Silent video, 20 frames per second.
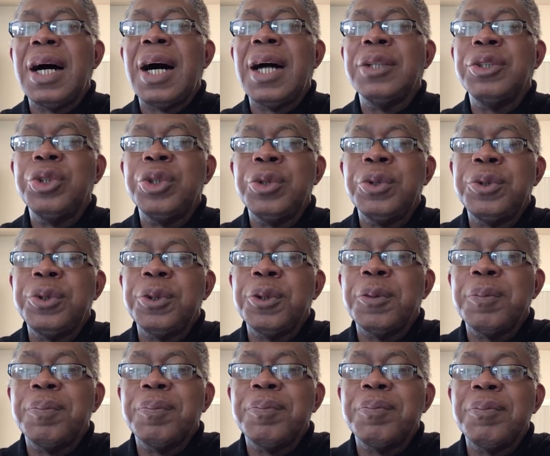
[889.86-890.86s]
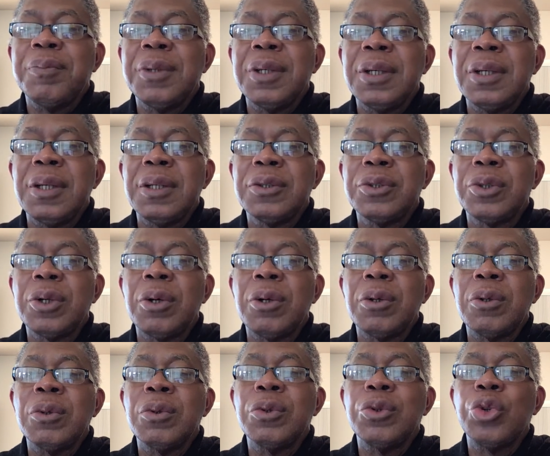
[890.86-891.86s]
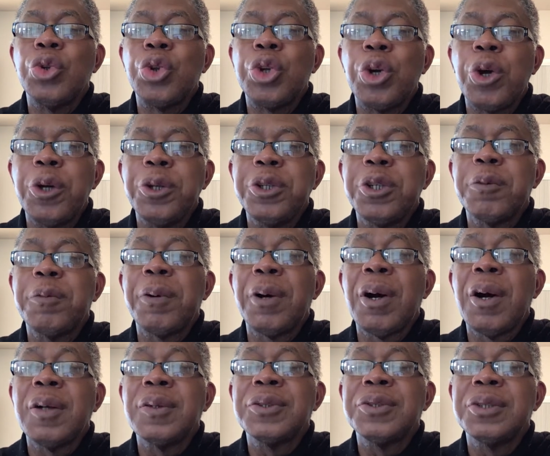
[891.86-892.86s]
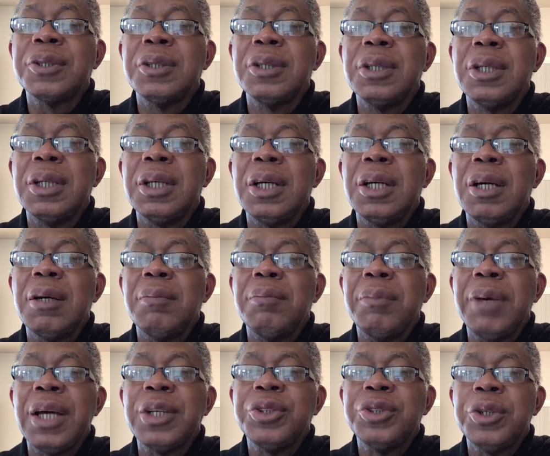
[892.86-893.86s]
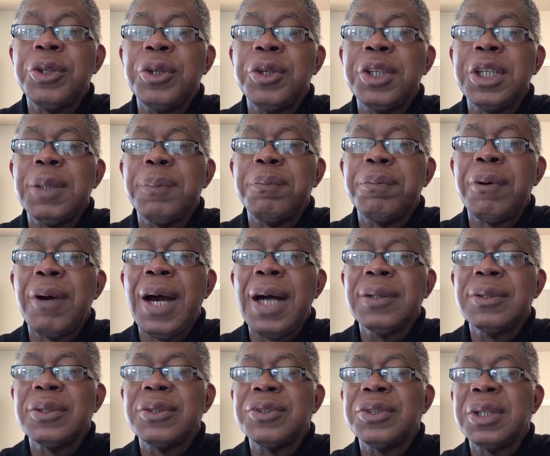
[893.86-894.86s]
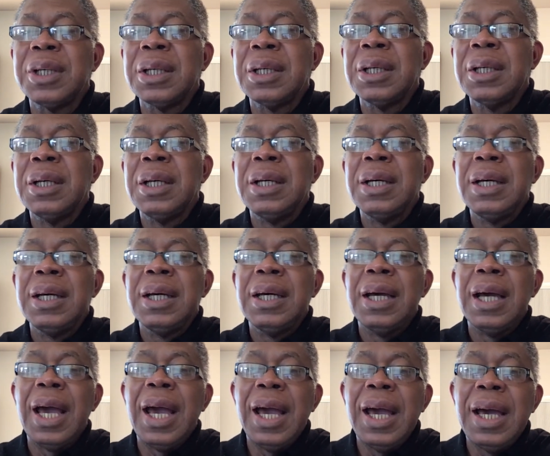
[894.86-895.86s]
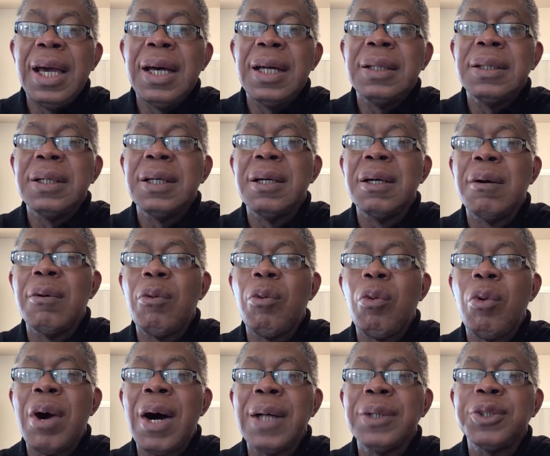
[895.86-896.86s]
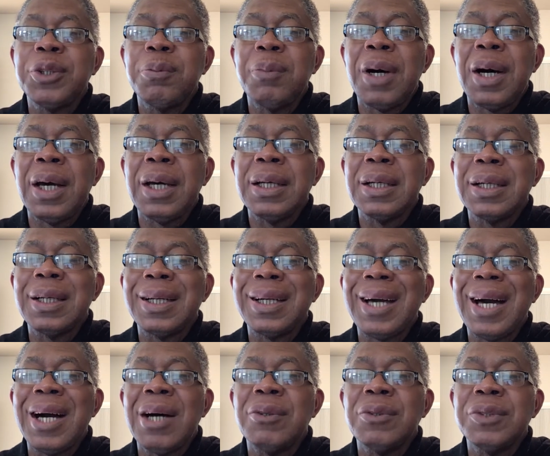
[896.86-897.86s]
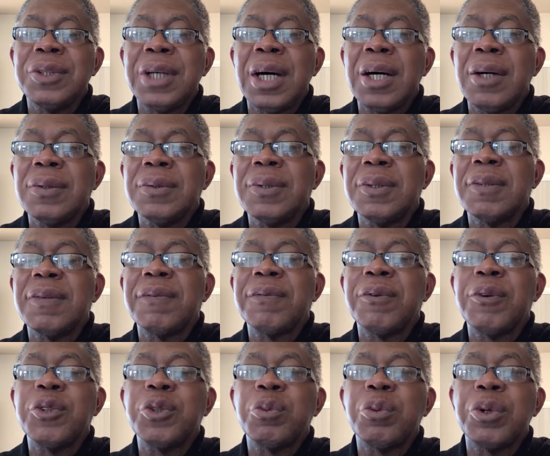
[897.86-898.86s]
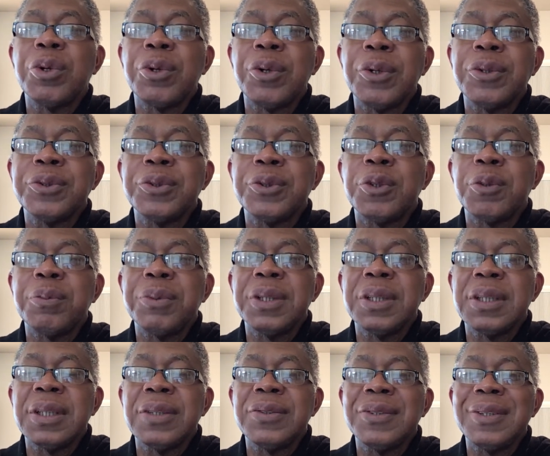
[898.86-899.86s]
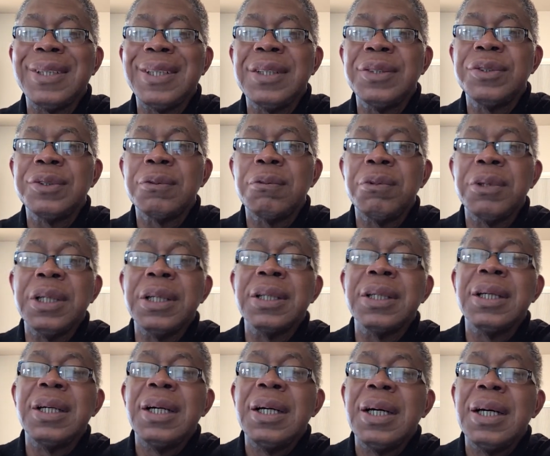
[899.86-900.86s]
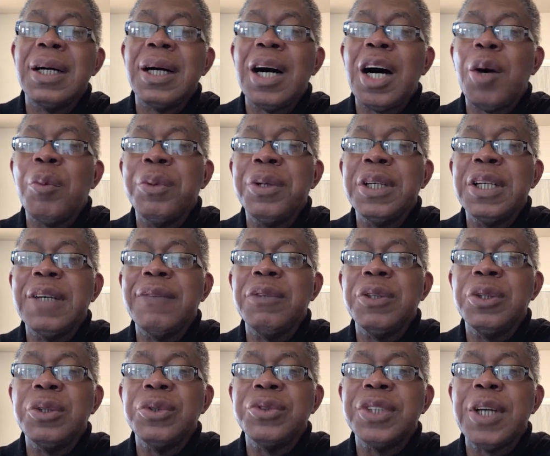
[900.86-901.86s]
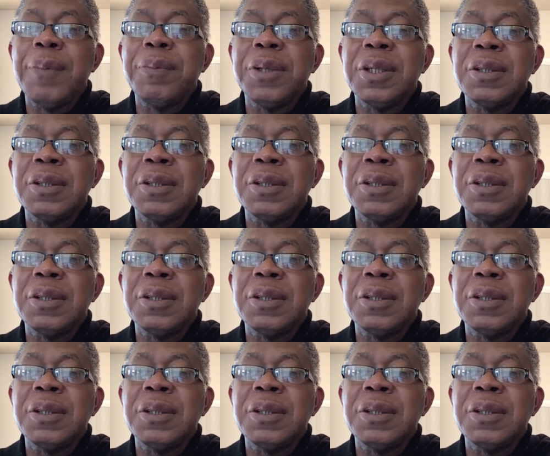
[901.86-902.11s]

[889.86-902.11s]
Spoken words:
YouTube. So learn your parts. Make sure you keep practicing. And watch my countdown to the first rehearsal, because each week I'll be giving you something